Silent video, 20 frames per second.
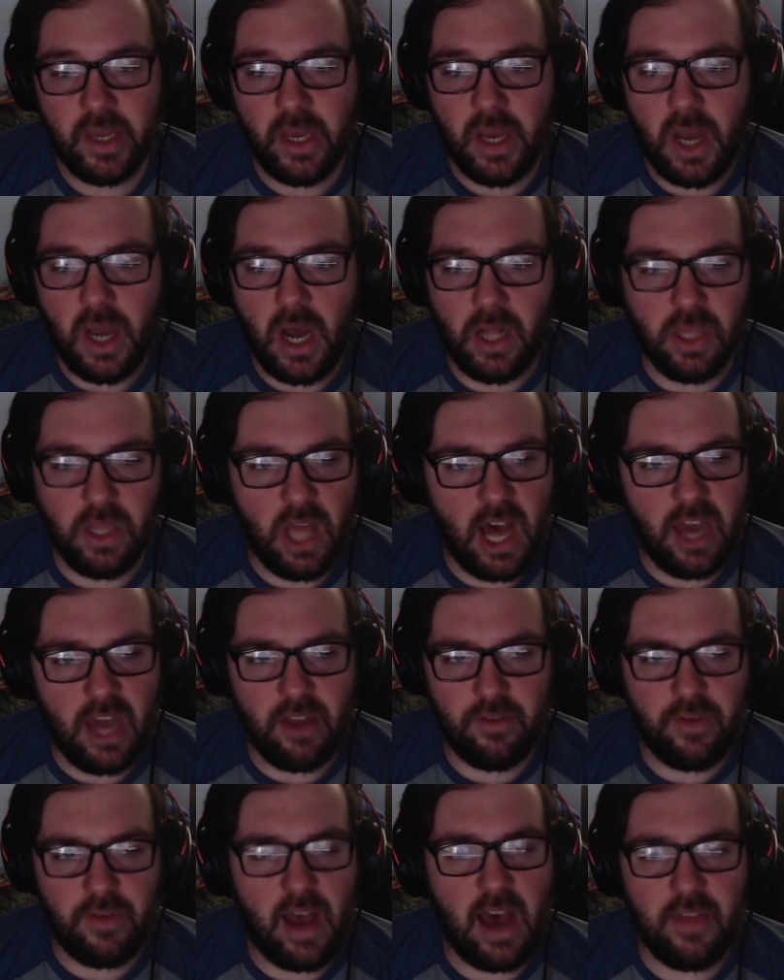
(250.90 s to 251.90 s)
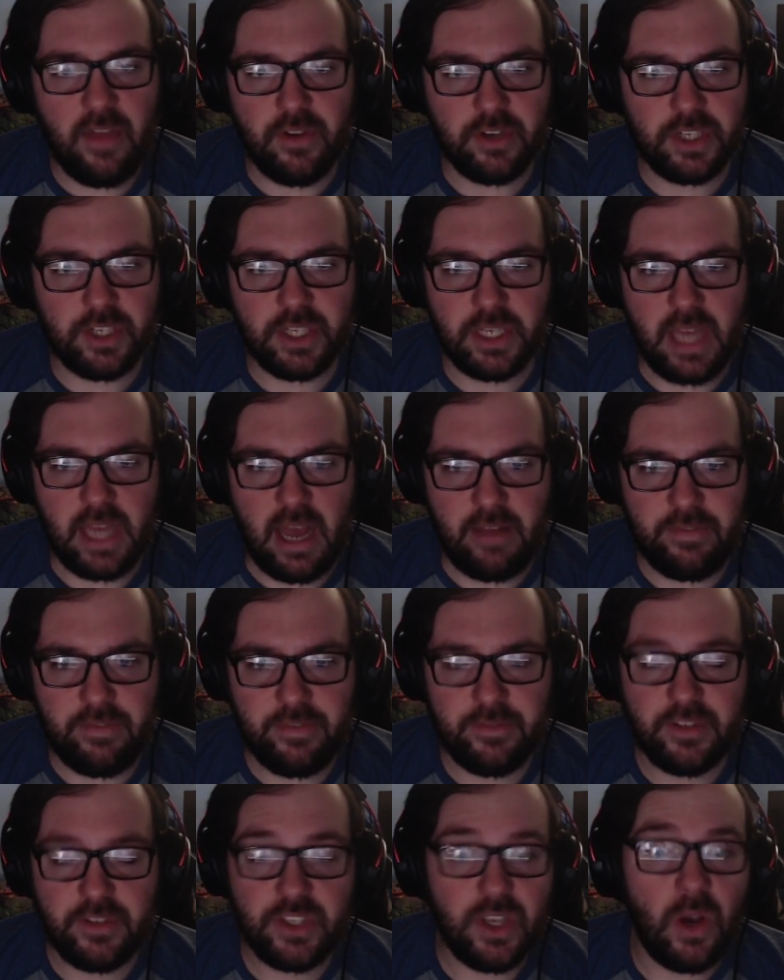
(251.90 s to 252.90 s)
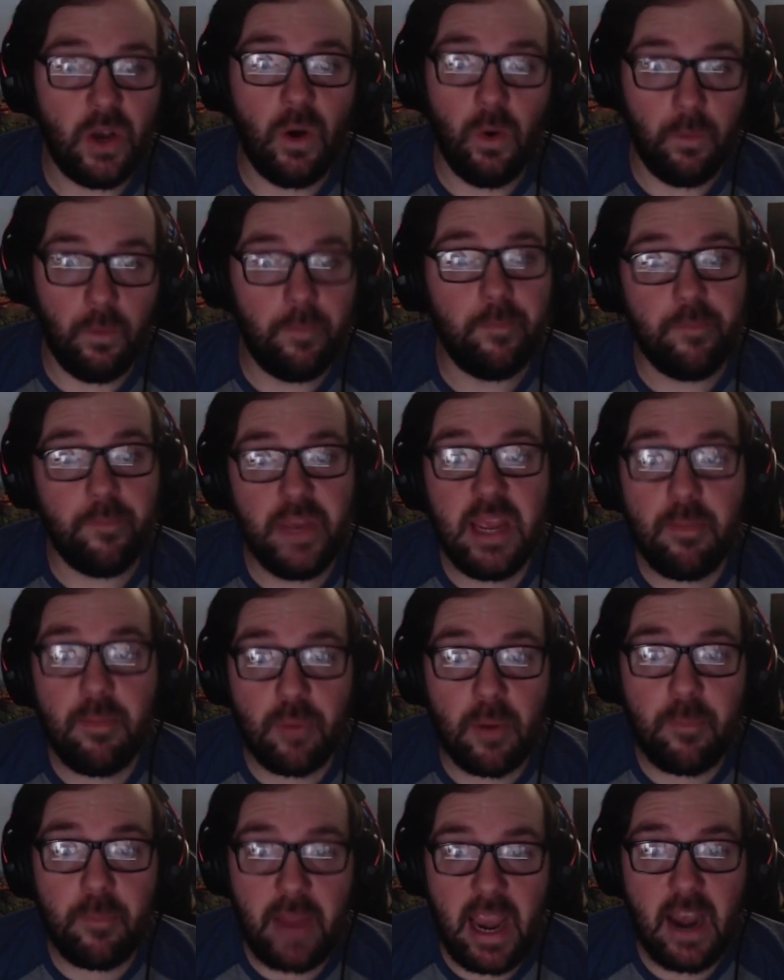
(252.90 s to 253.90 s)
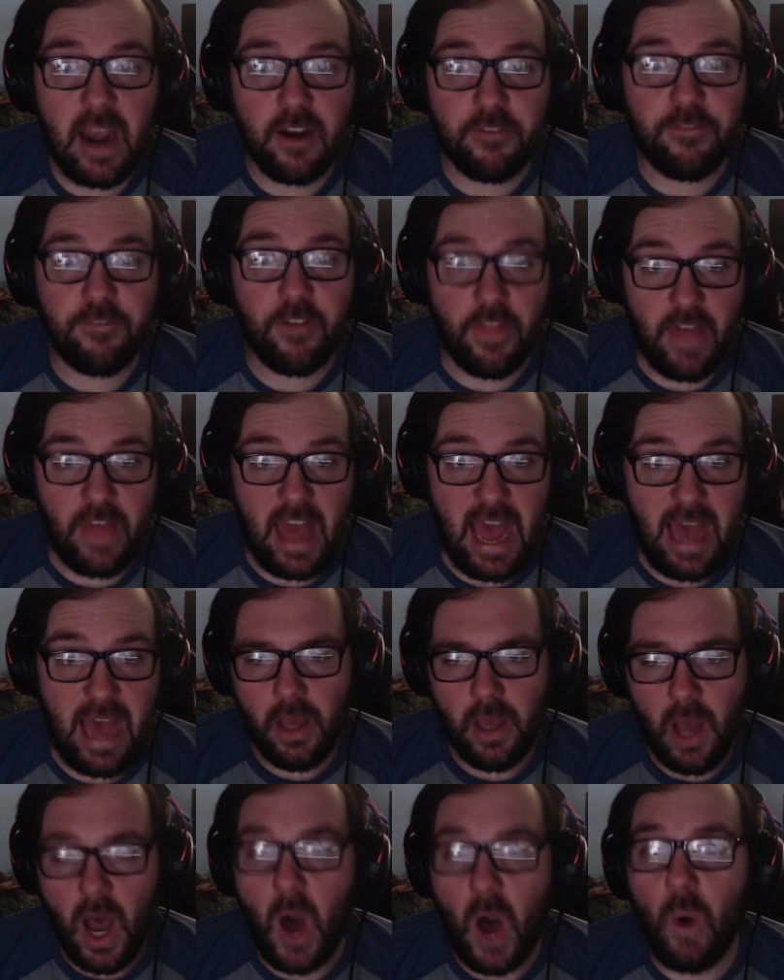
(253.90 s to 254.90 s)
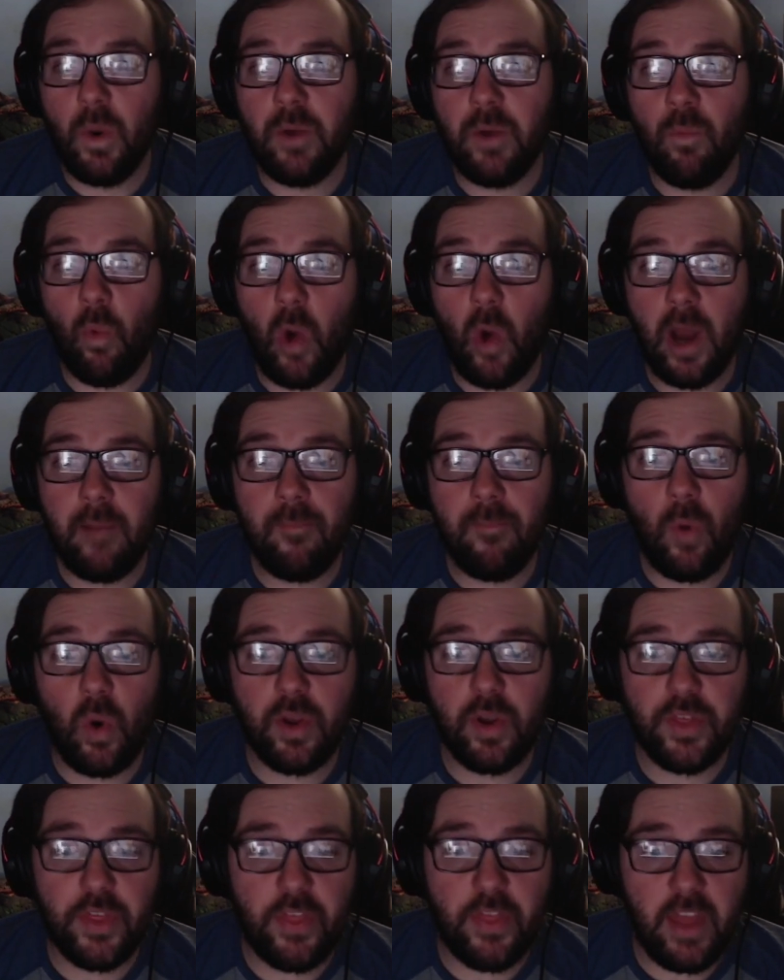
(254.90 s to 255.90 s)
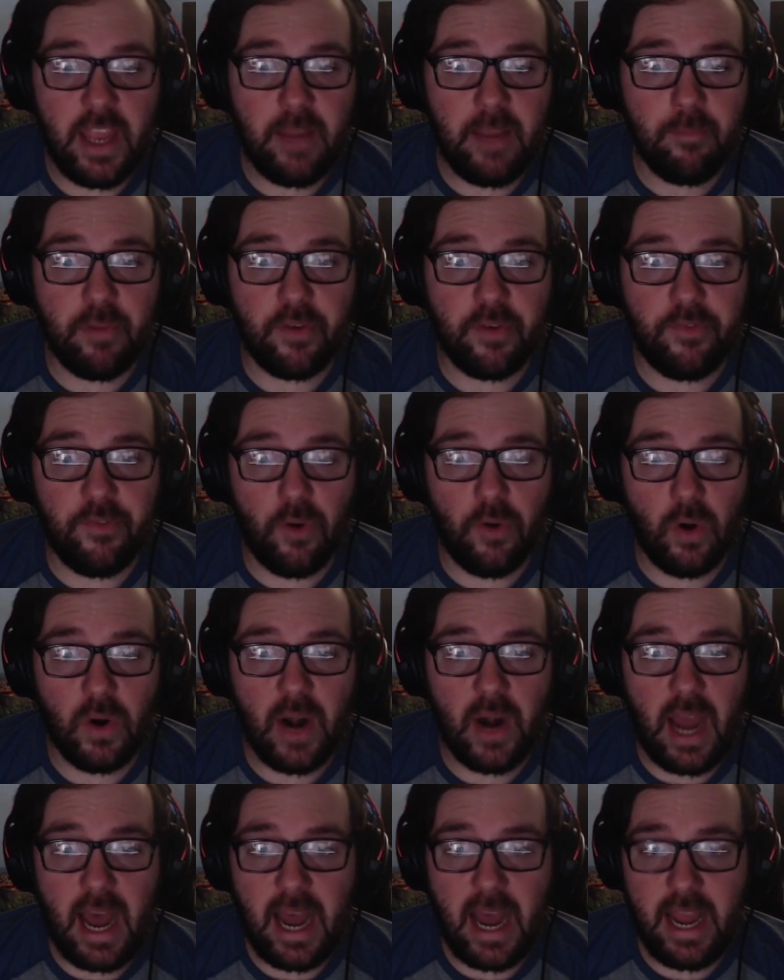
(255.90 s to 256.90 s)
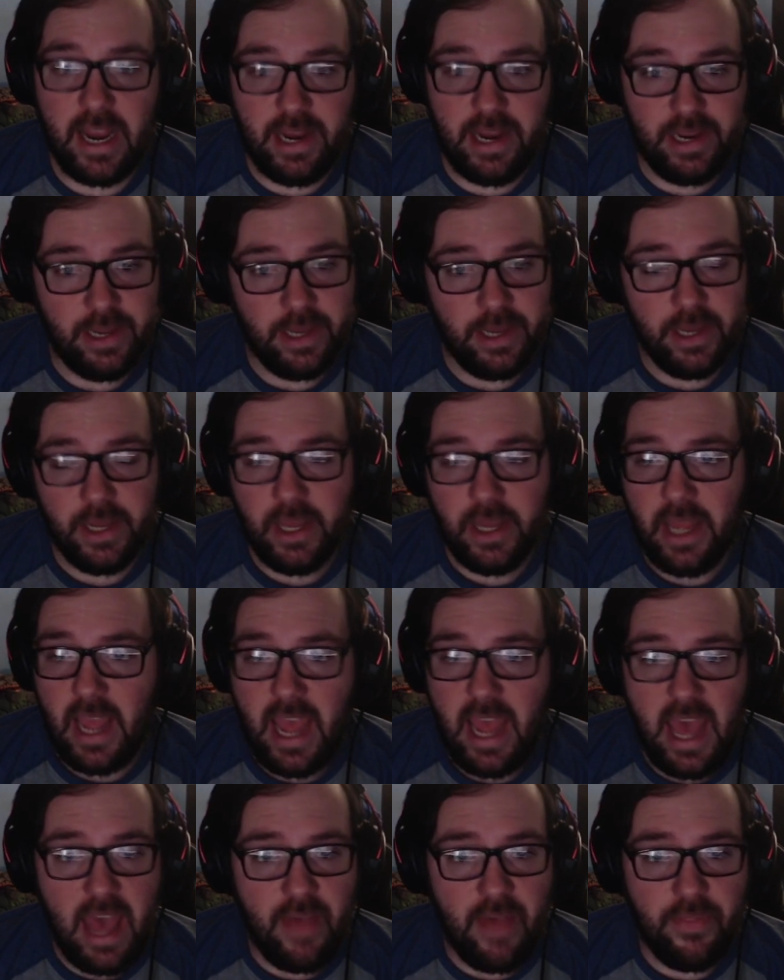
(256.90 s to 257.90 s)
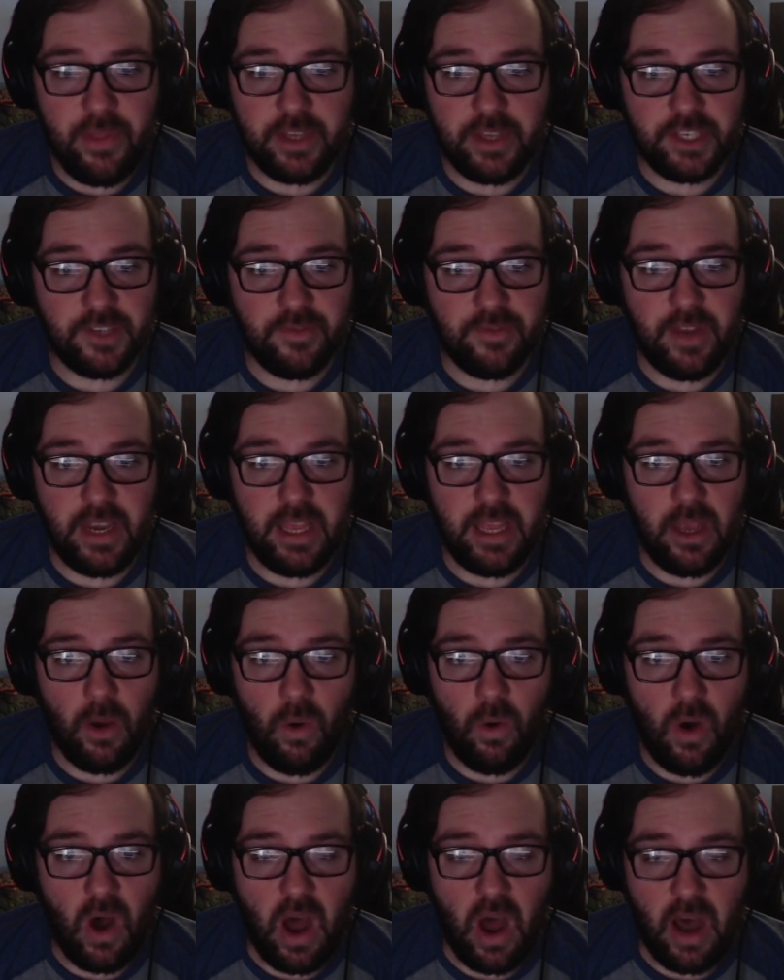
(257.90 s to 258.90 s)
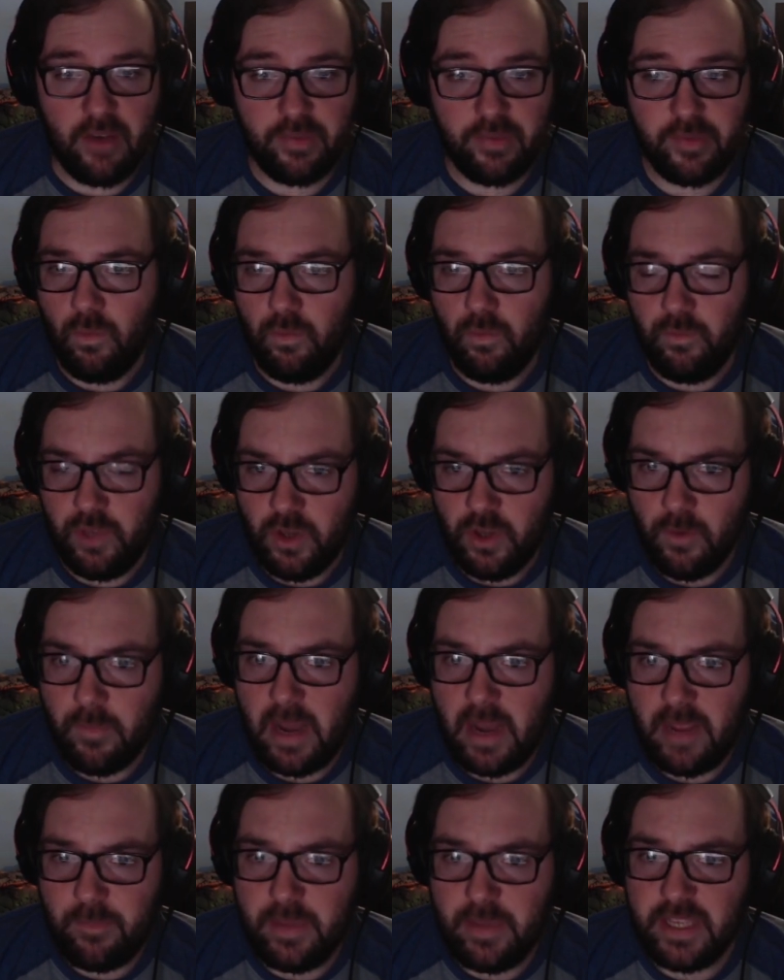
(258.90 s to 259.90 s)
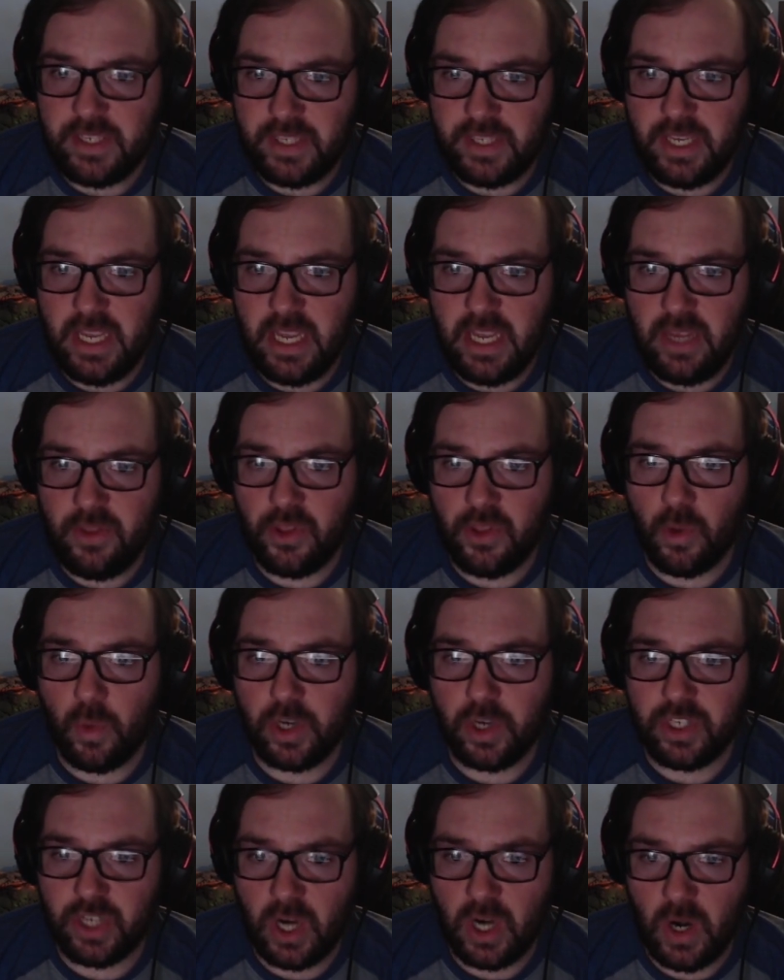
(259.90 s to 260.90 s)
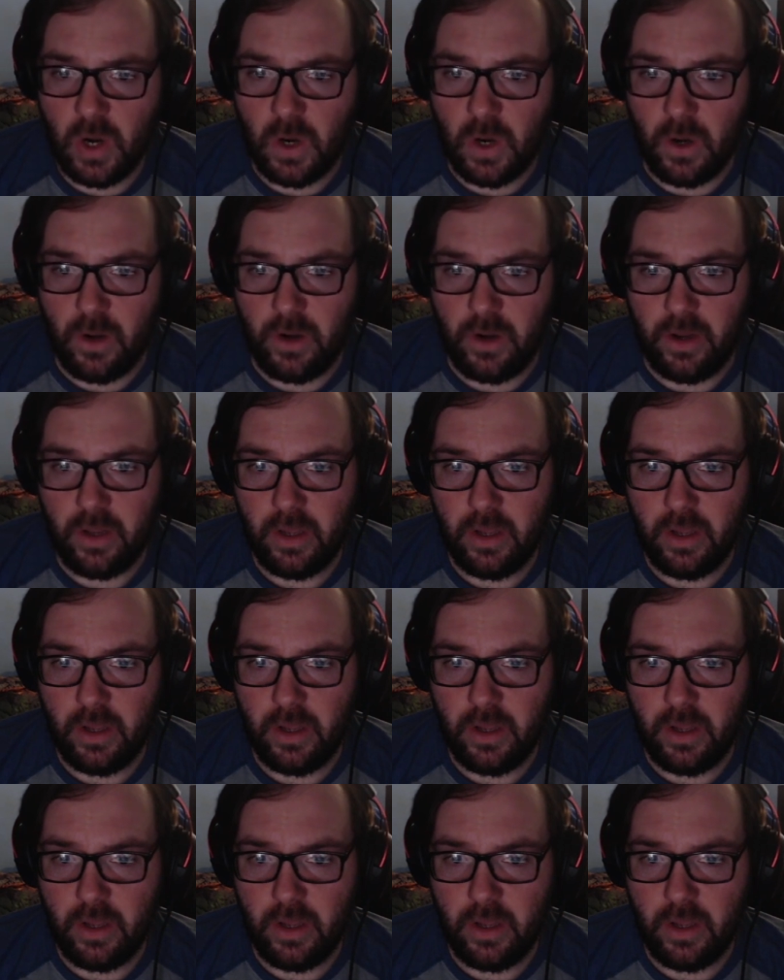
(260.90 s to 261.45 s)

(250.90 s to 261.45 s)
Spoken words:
a lot of other stuff. So be prepared for that. Oh, and one more thing before I end this video off. You might be seeing the return